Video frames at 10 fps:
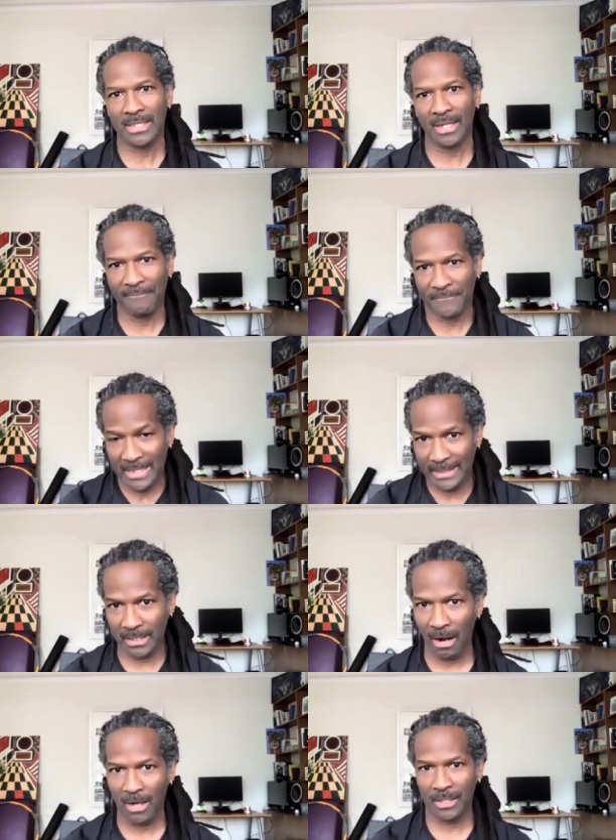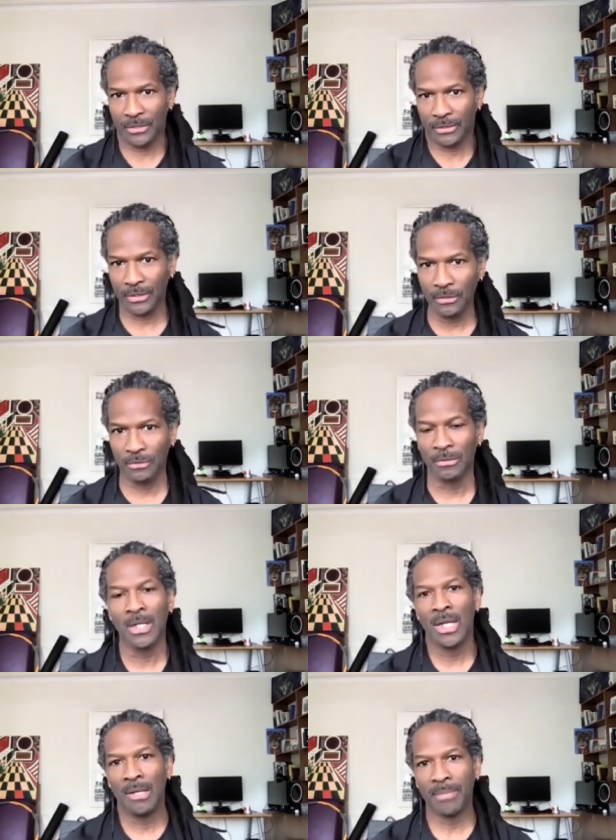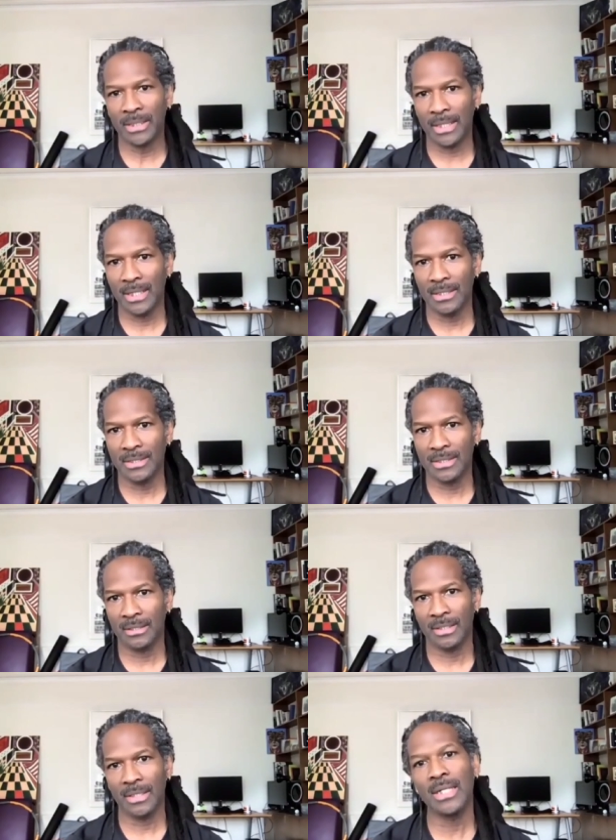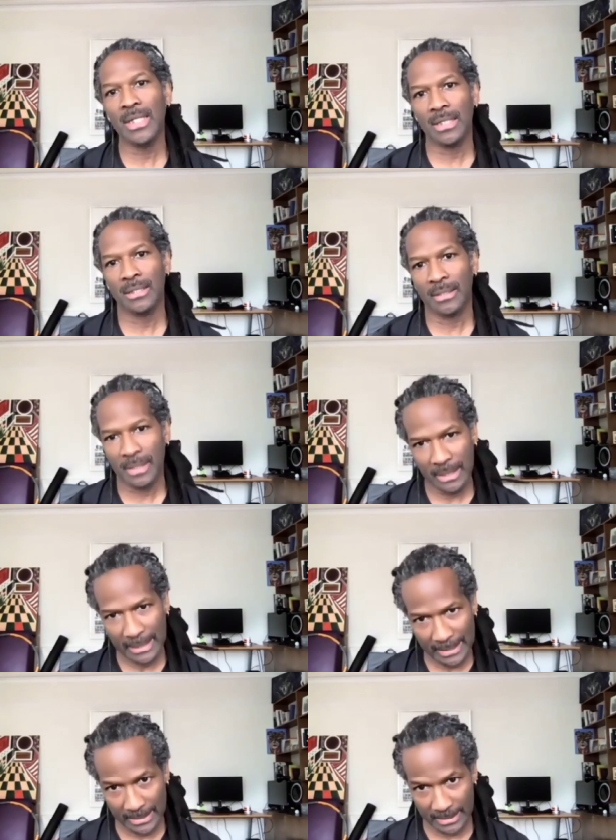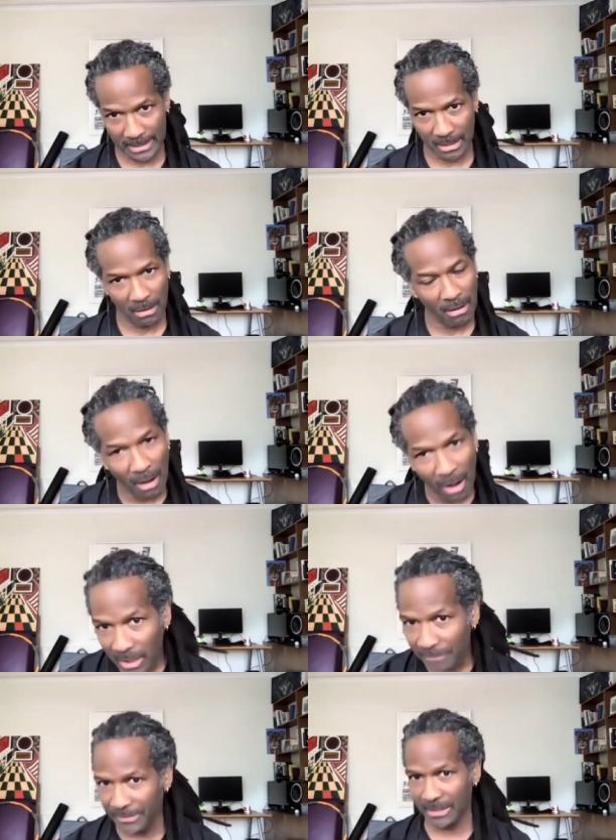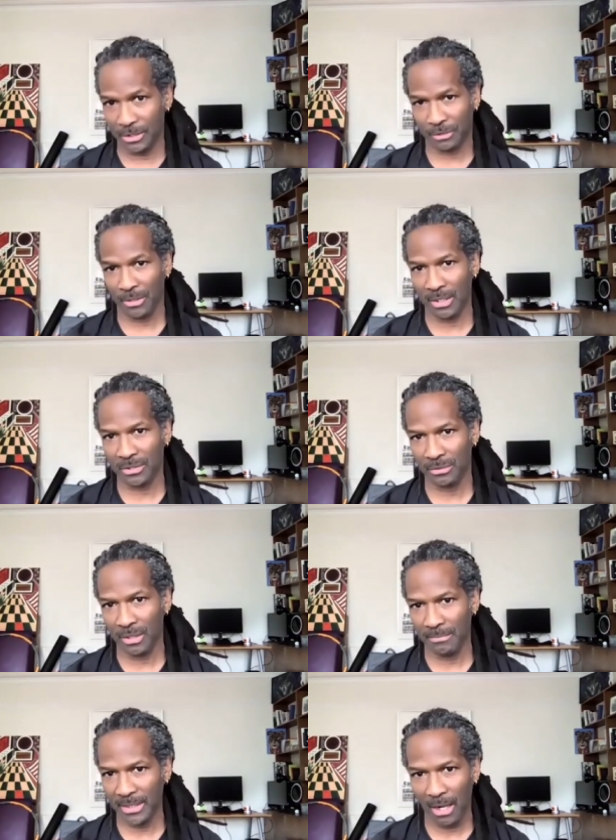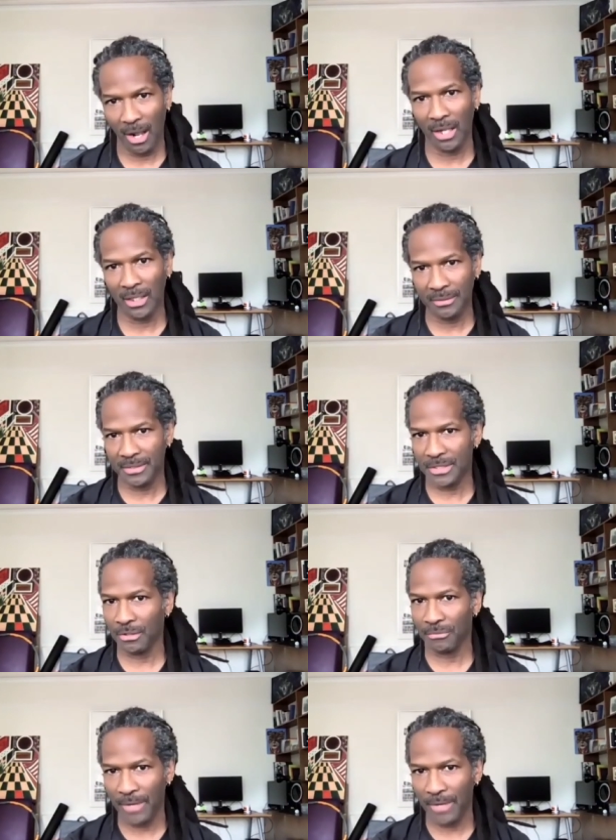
I, find it hard to do because the thing, the thing is, all of these yeah. drugs, I mean, all of the sort of